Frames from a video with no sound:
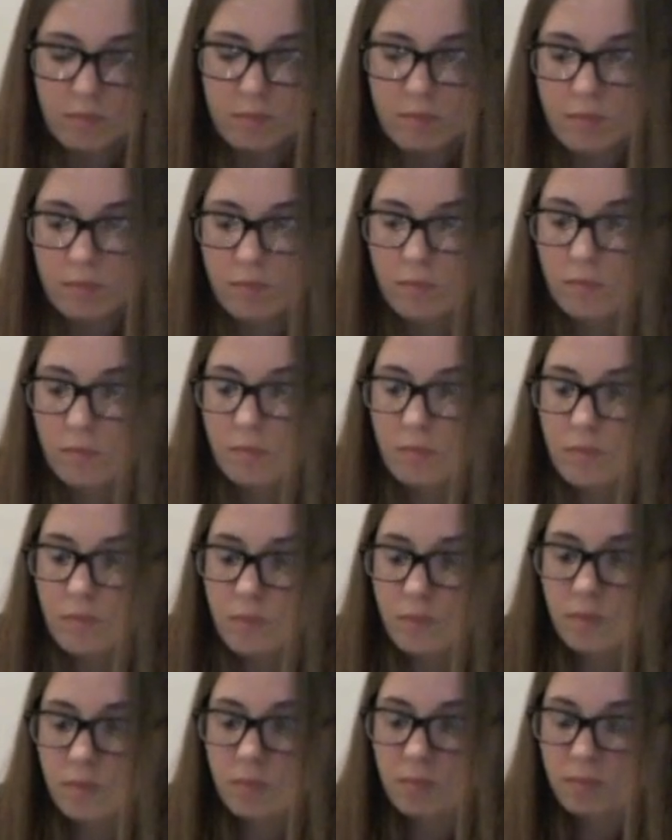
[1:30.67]

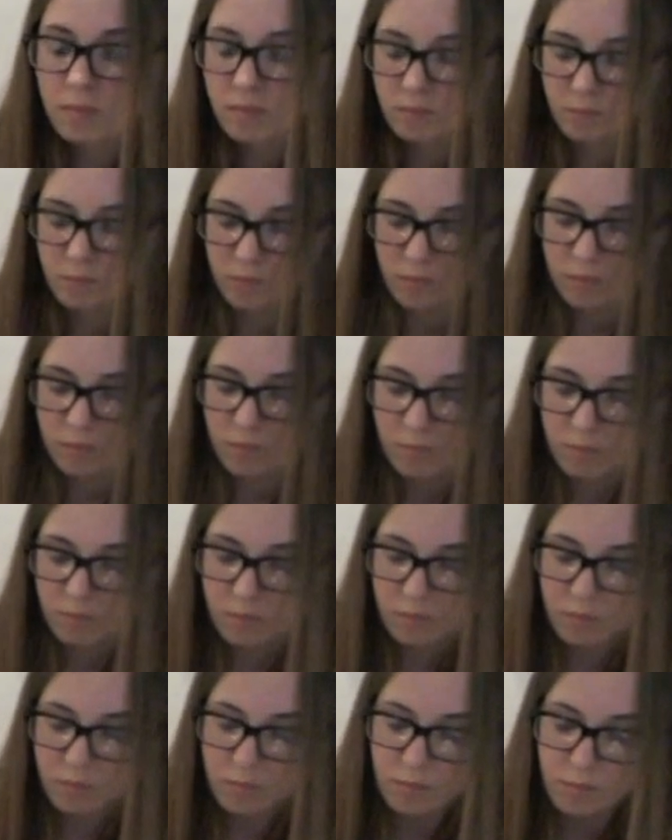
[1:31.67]

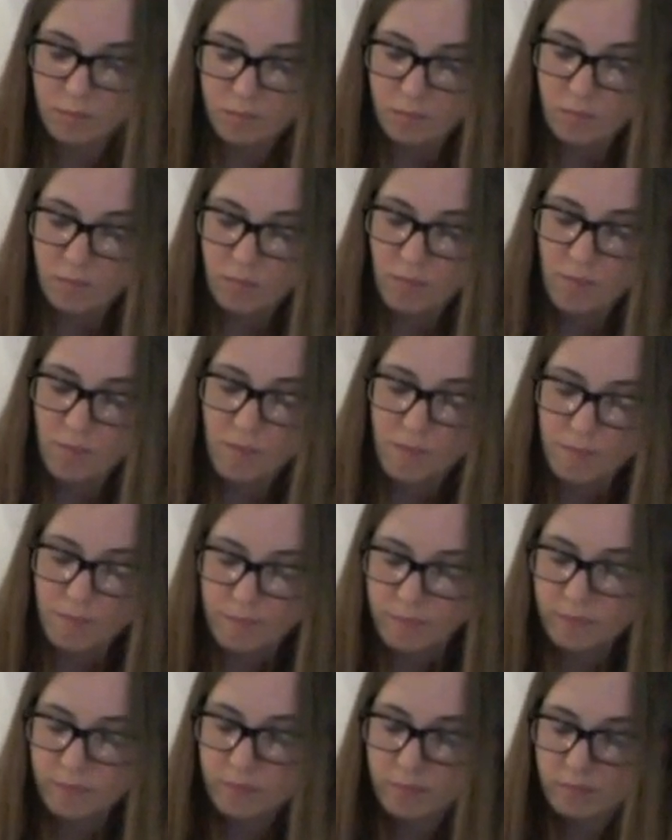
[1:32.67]

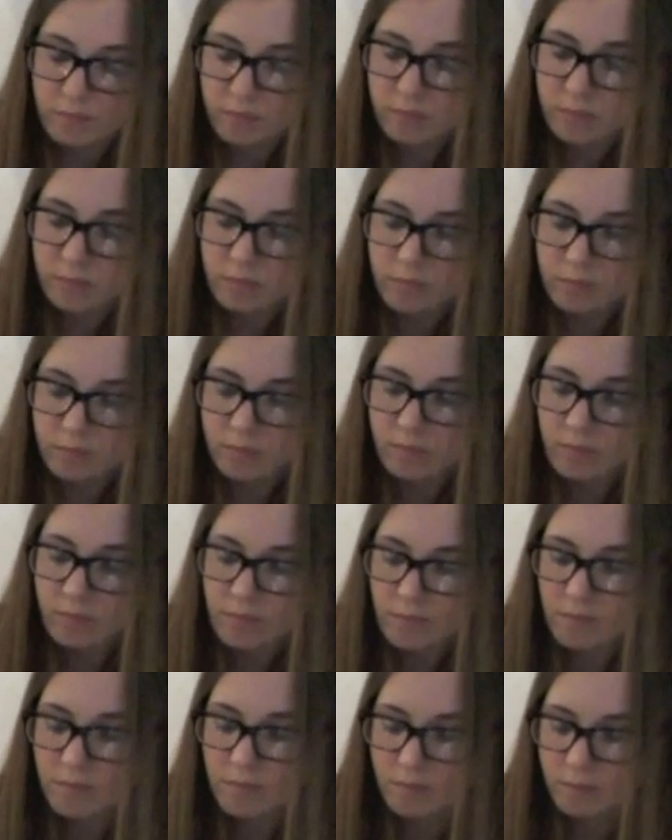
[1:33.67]

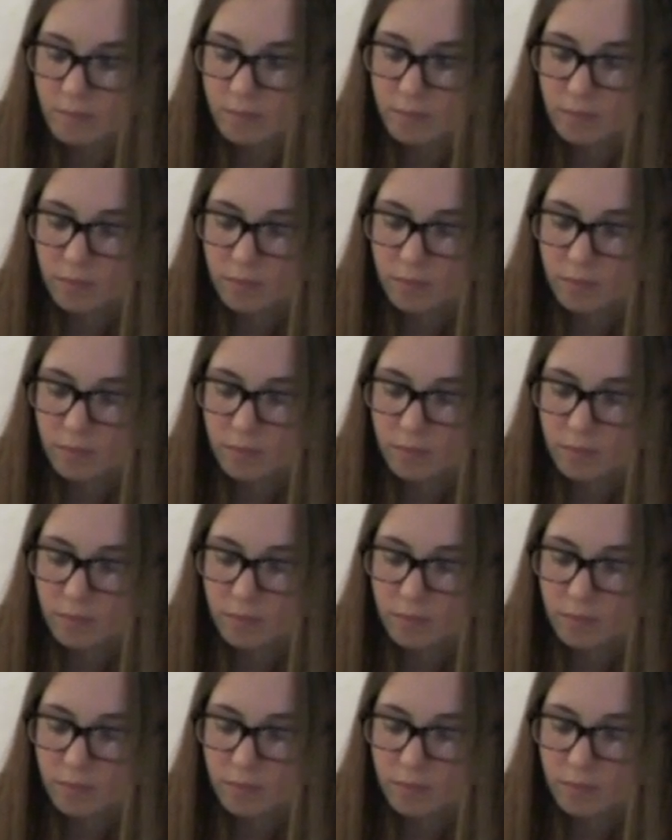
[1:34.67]
(no one is talking)